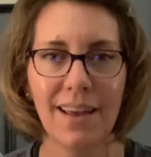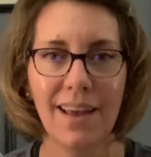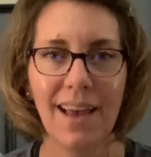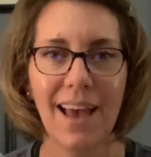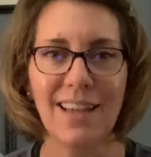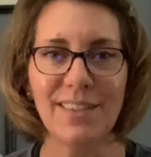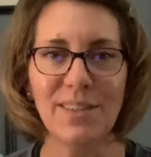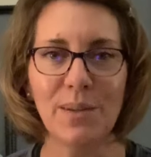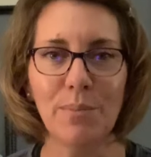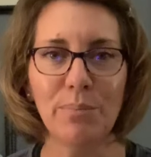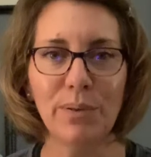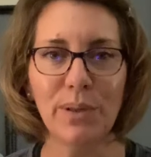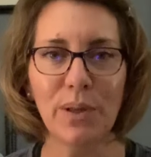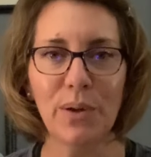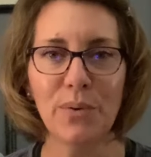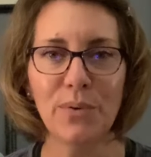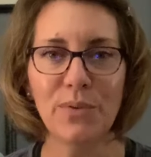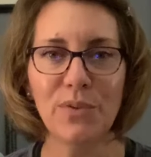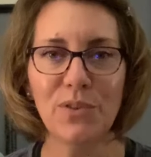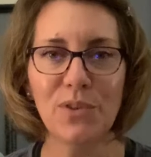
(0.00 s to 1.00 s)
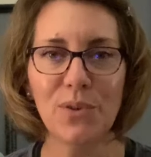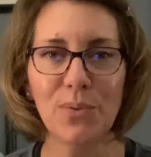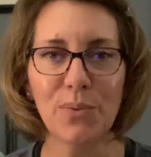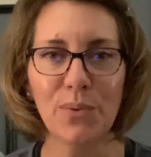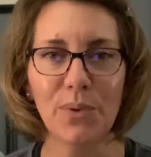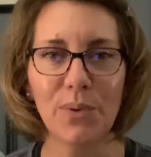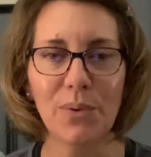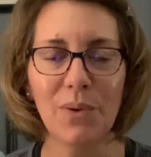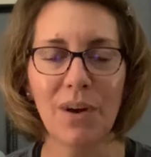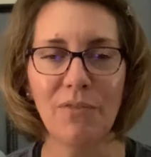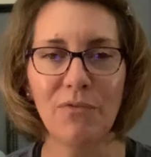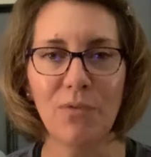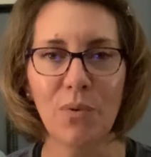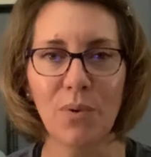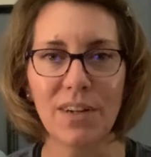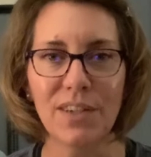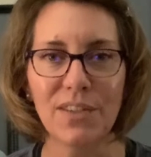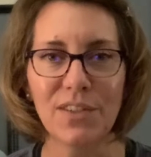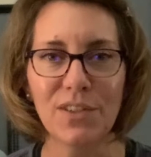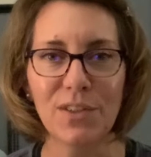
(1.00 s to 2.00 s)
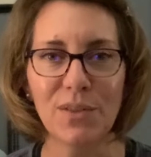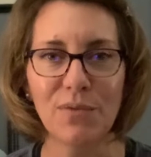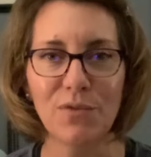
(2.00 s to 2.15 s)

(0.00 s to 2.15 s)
as it blows through a forest of